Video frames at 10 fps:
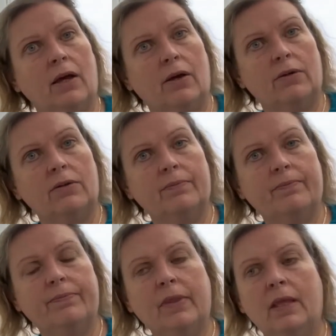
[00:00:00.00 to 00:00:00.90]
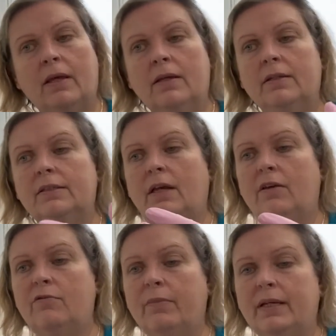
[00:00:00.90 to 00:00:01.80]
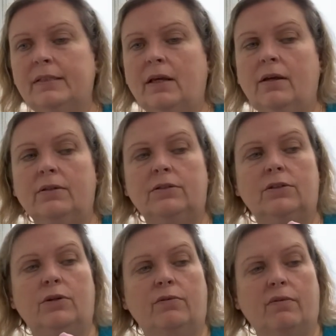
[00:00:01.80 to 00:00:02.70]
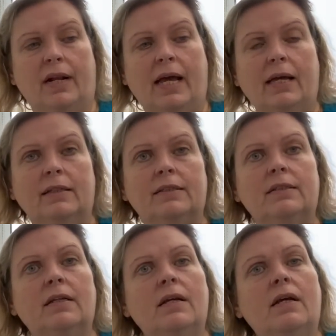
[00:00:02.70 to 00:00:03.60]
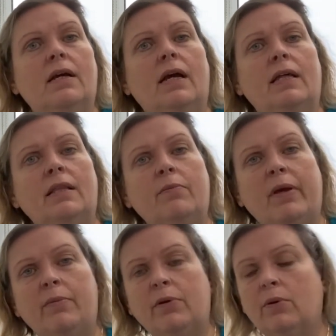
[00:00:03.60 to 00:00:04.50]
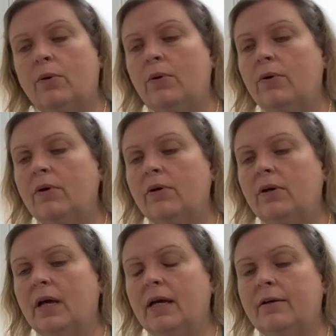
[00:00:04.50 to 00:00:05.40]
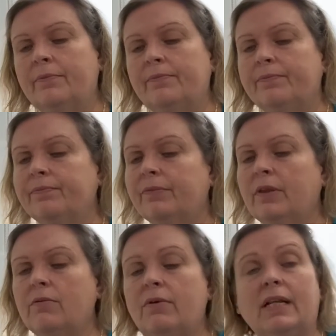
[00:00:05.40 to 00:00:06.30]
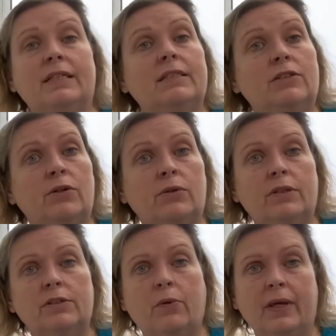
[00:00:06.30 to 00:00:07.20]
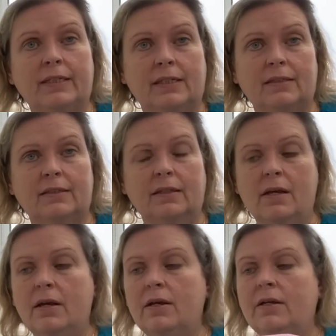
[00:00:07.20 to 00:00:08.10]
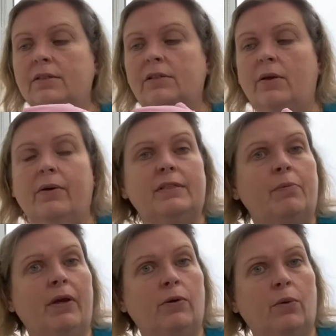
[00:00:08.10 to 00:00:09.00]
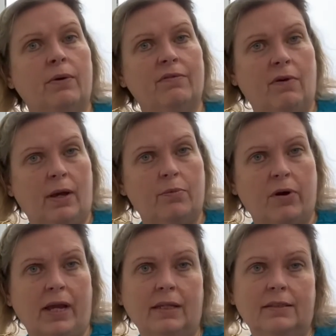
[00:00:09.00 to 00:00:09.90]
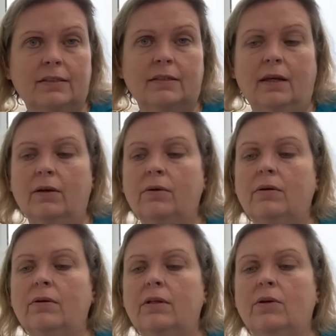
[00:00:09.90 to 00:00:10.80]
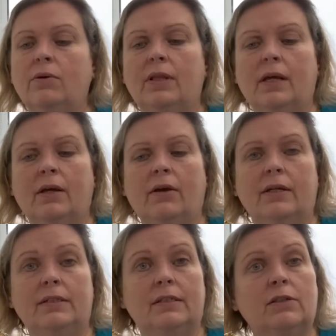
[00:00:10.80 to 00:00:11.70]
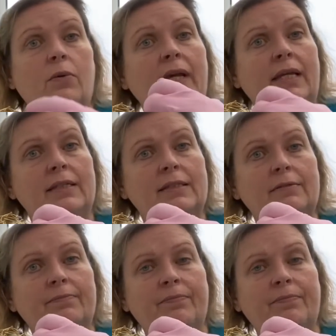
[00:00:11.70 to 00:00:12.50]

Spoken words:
go. So you've massaged, you've relaxed, and then maybe you're ready to do the squeezes. So as MyKORI vibrates, you're then going to squeeze,